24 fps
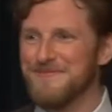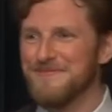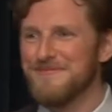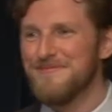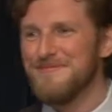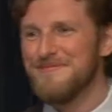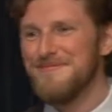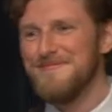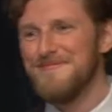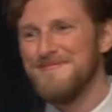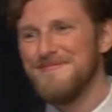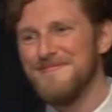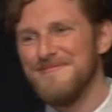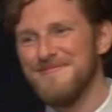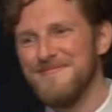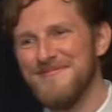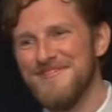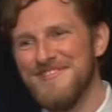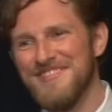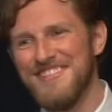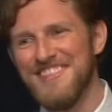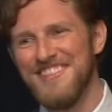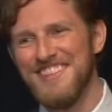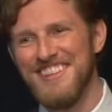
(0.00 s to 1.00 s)

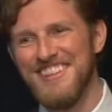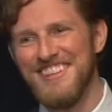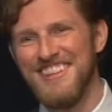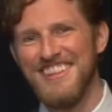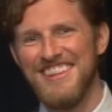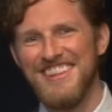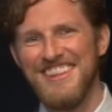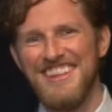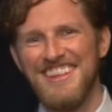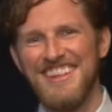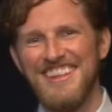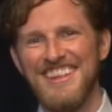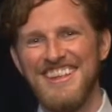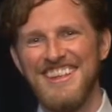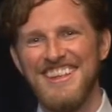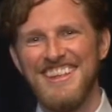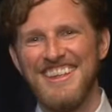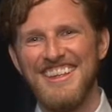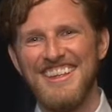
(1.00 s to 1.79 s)
[no speech]